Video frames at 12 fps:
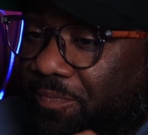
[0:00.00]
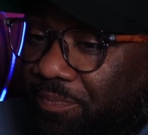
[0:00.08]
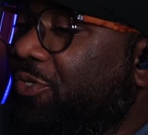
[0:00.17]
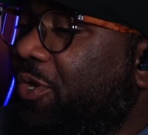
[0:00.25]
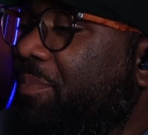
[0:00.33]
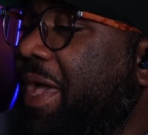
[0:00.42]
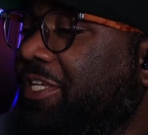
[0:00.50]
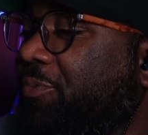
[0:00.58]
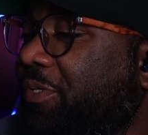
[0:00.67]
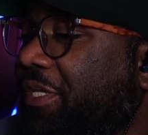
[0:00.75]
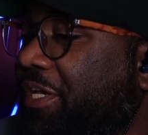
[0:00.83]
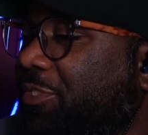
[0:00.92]
So imagine
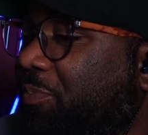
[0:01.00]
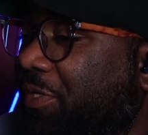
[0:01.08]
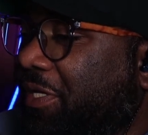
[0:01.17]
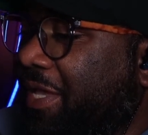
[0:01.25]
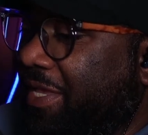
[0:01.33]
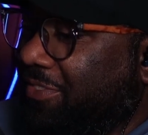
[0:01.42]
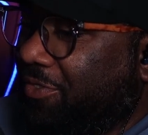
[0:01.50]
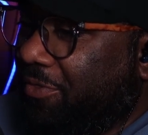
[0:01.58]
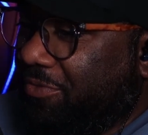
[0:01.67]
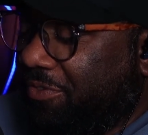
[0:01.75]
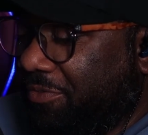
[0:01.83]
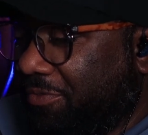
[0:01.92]
what ESPN has to
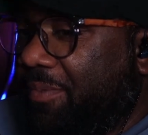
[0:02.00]
go through.